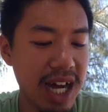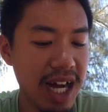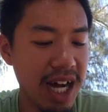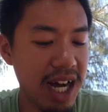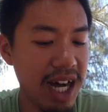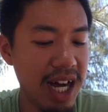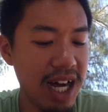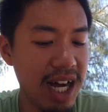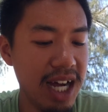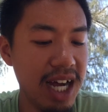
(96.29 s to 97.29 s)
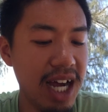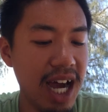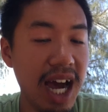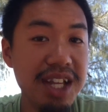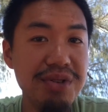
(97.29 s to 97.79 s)
are
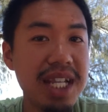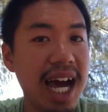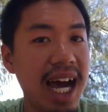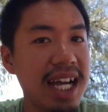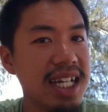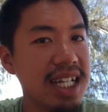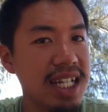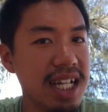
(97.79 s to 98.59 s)
you tired,